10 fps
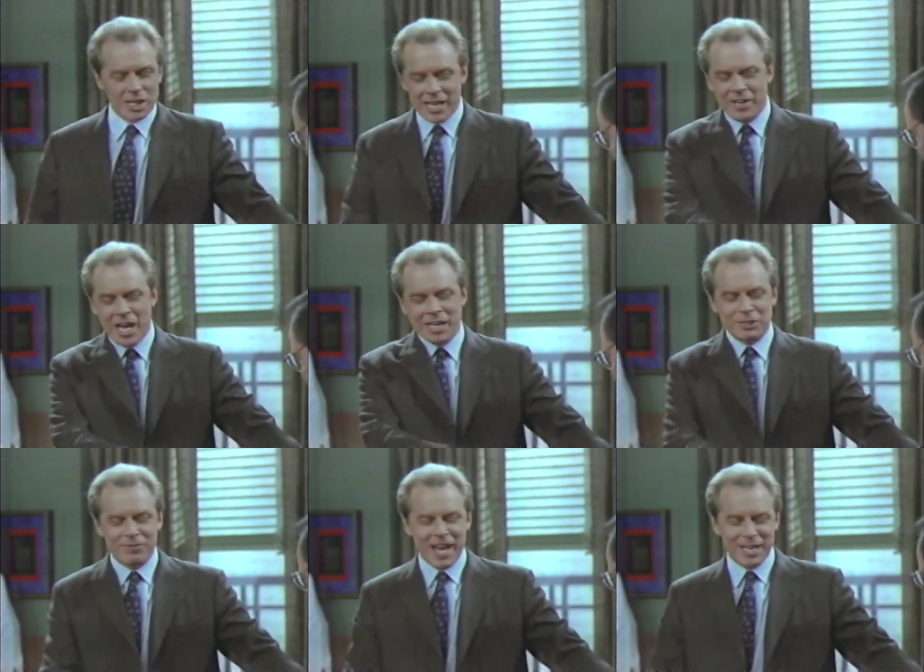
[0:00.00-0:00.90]
have an honest
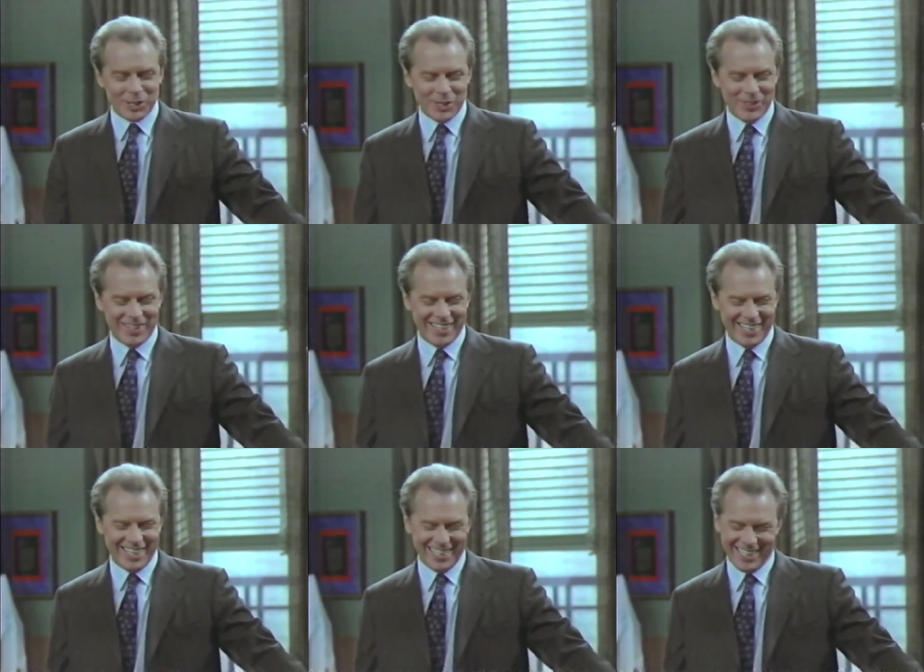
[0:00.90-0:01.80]
face, too.
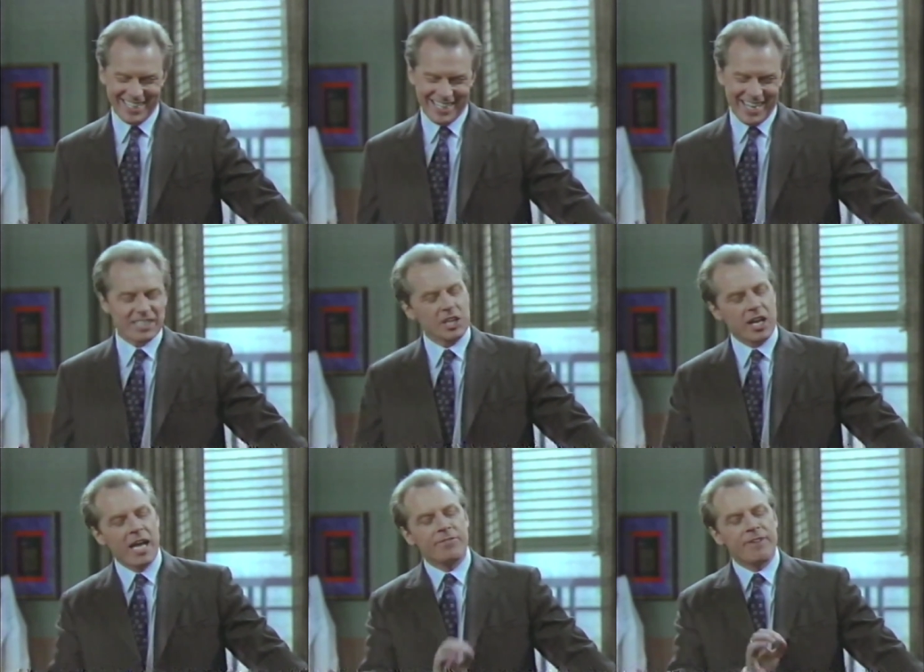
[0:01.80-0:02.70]
Yes, it's yes. the
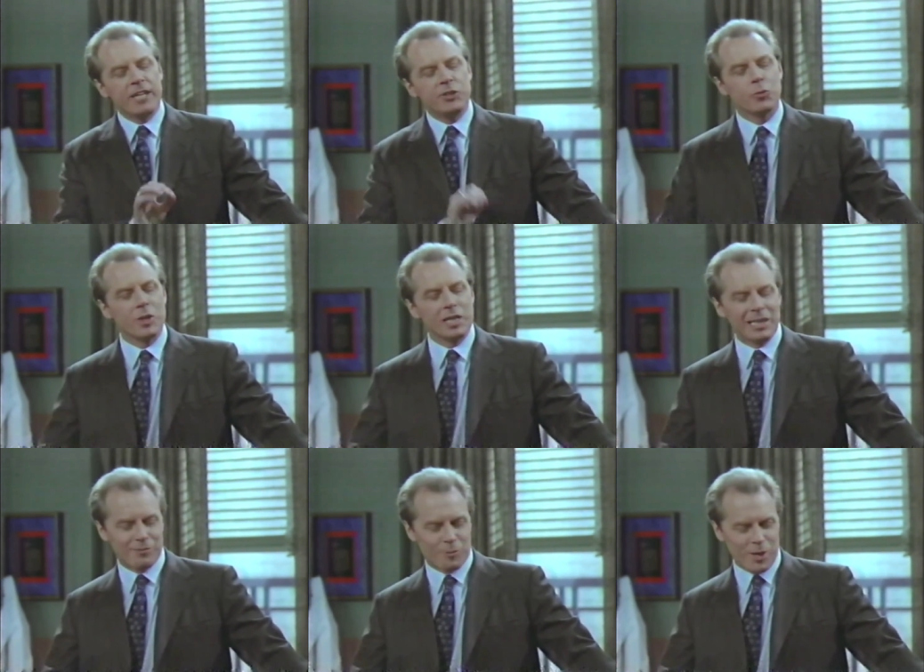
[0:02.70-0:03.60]
kind of face you can really
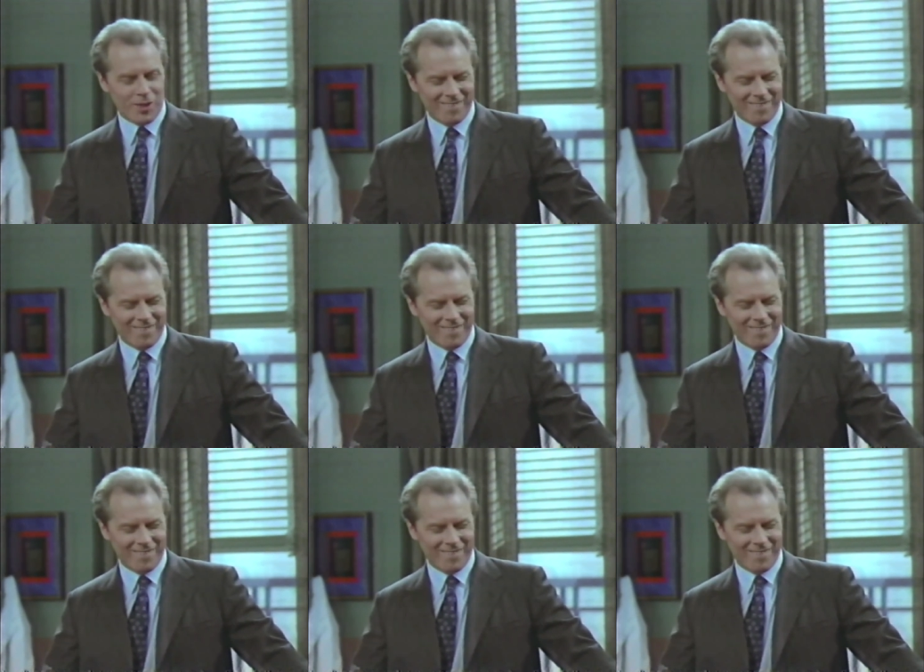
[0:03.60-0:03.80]
live with. Mm